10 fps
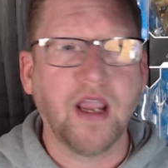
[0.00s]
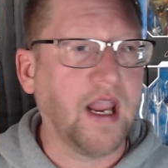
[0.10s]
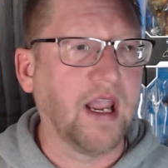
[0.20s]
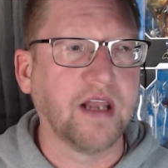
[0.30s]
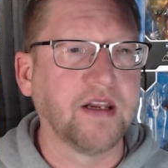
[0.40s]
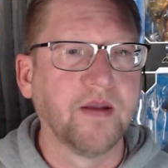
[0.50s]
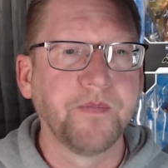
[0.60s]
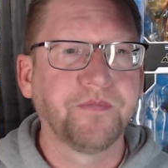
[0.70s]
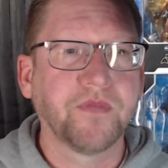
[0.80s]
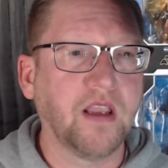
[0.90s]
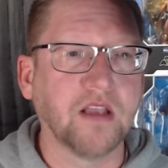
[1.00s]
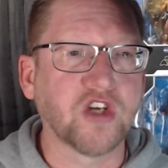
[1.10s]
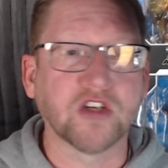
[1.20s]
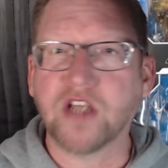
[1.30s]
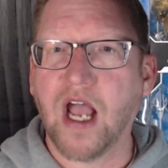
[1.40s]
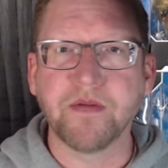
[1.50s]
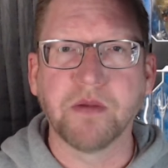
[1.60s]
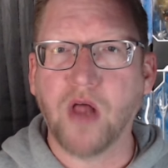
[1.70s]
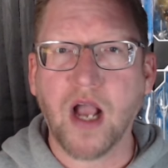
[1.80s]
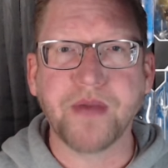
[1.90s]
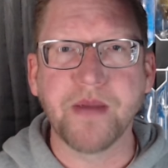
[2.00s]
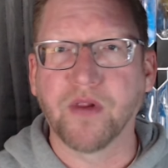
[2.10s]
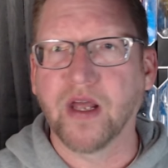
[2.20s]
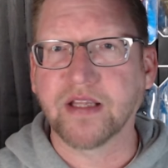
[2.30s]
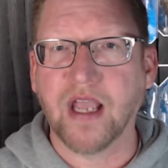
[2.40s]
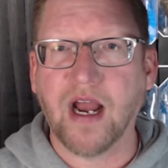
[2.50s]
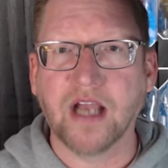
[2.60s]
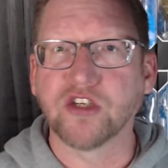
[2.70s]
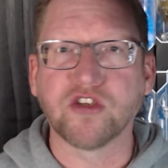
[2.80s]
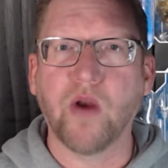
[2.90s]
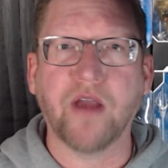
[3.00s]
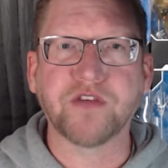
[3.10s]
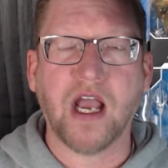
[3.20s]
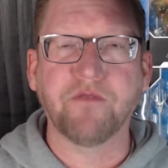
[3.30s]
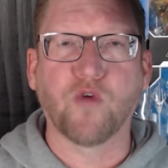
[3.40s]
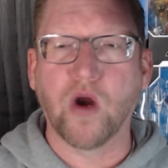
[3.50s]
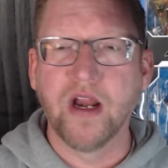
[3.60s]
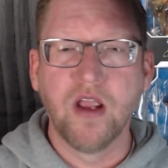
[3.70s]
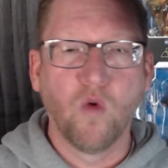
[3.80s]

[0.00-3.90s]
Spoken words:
And it's just time to block people like that. I just don't have time for it.